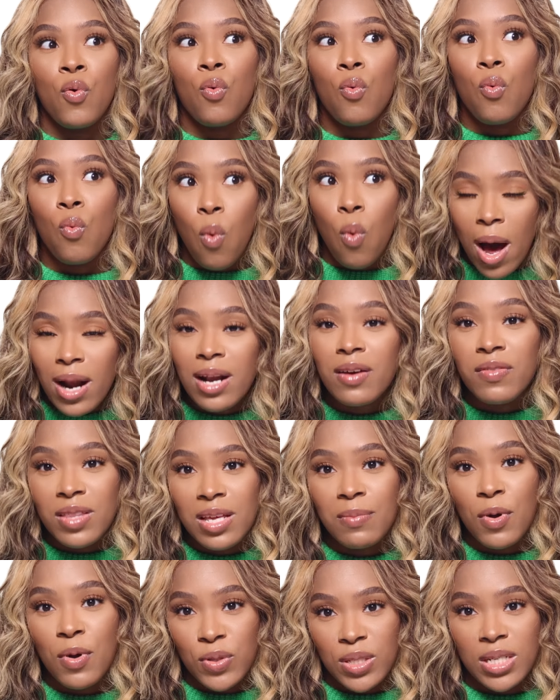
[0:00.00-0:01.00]
one of
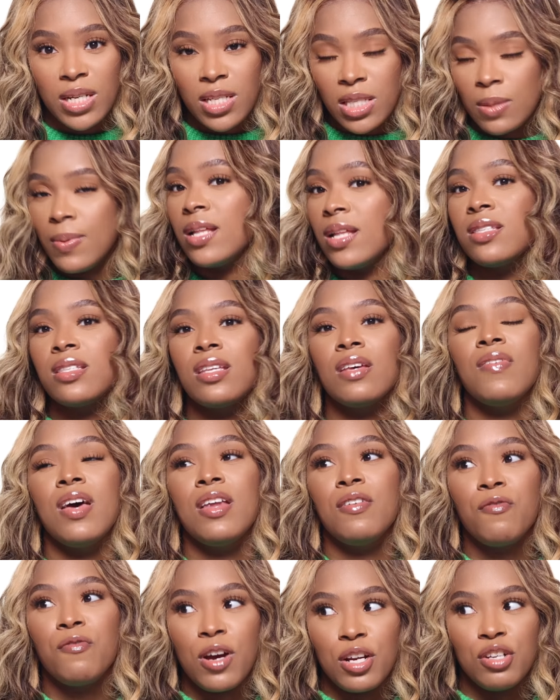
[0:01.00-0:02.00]
the most expensive,
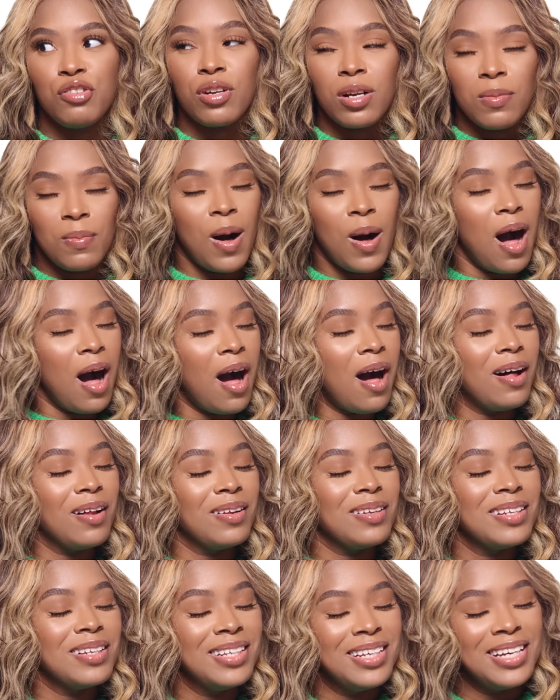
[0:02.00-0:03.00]
and Frederic
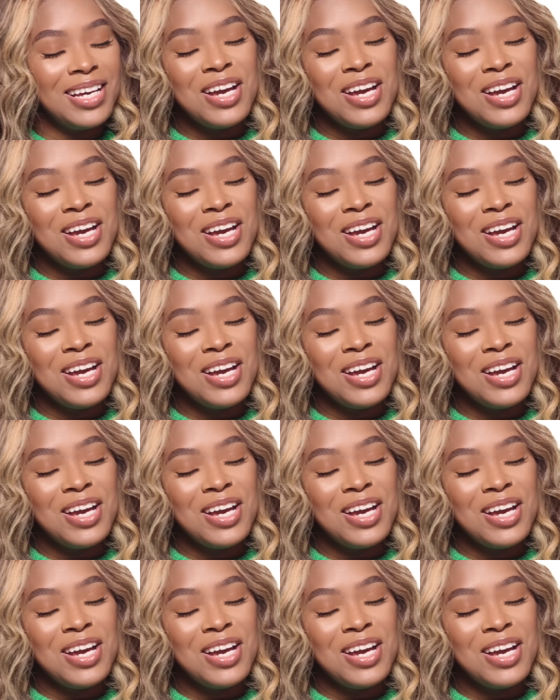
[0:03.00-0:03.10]
Malle